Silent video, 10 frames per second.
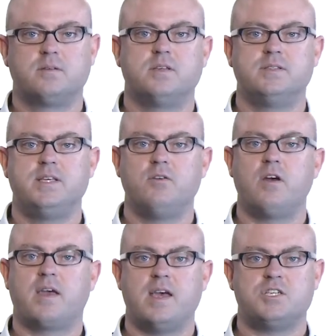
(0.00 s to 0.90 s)
So
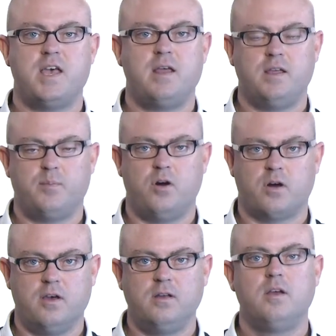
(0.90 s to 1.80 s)
zero cash out of your
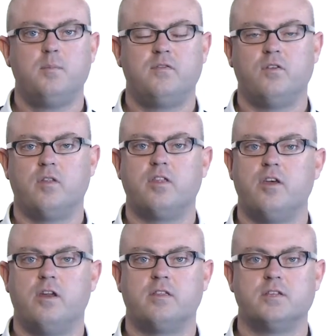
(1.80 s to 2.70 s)
pocket before the
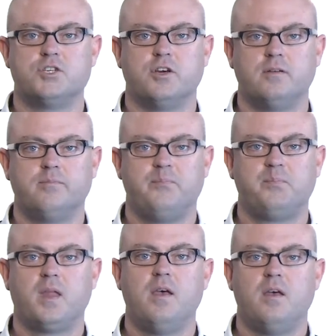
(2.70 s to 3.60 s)
30th of June.
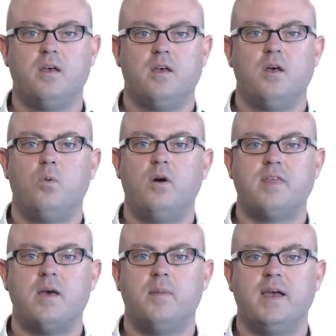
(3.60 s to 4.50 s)
What
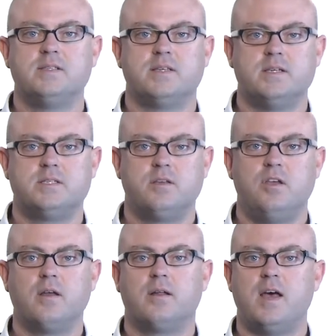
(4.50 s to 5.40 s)
that means is you
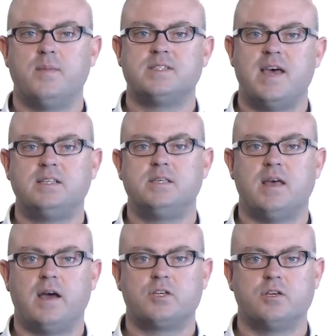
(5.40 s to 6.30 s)
can claim a tax
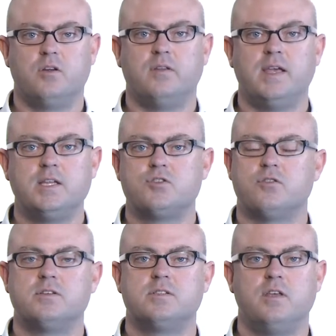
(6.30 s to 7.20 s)
deduction on the
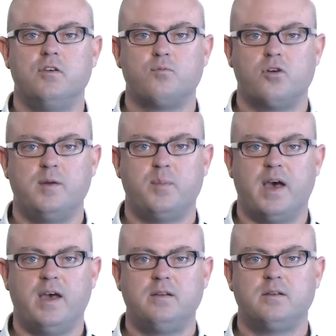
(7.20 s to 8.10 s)
interest that you've
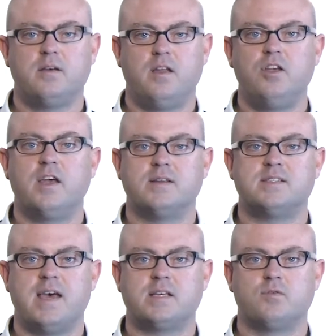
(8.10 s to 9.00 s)
prepaid and you get a
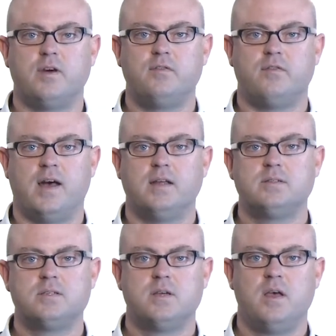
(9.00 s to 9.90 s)
tax
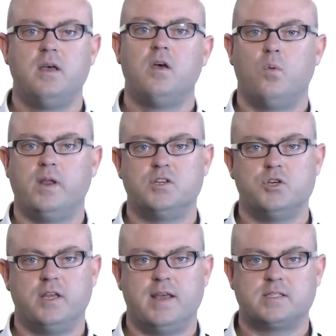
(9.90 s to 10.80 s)
refund when you do
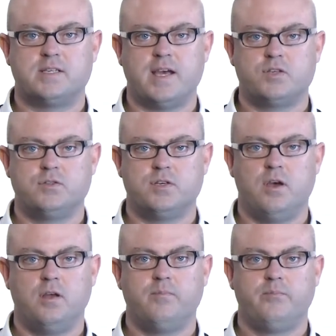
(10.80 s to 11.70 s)
your next tax
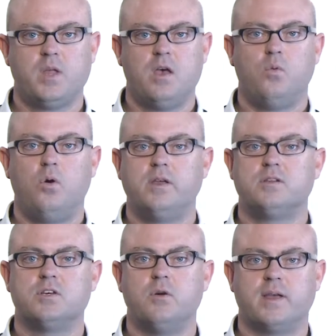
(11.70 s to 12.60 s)
return. What you're
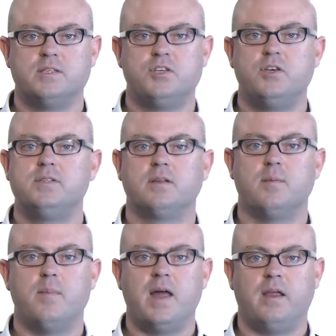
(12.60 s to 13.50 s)
doing is using the
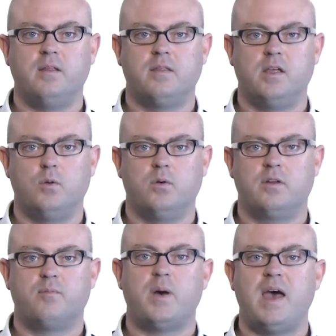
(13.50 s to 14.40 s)
money that you would
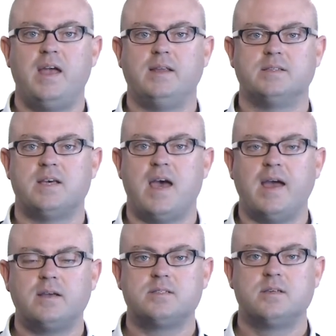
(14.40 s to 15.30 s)
have paid in
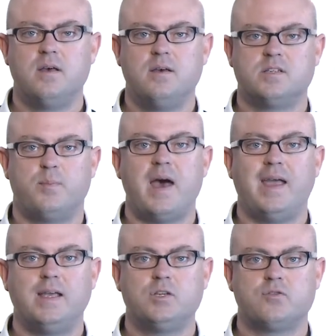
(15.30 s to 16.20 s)
tax to
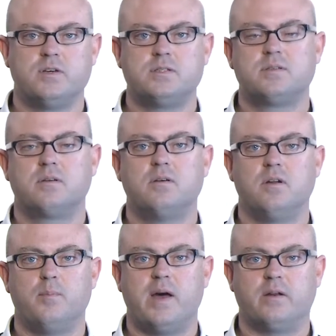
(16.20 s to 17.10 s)
pay interest on
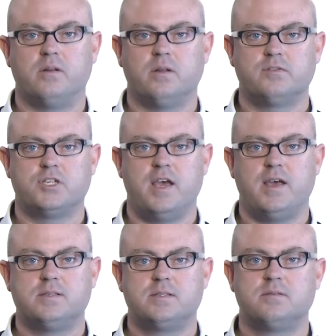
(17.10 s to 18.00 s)
a bundle of
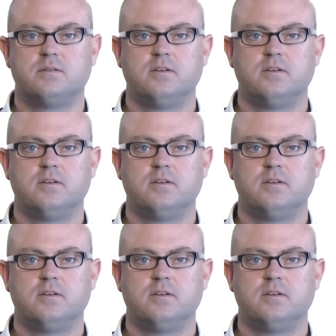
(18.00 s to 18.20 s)
shares.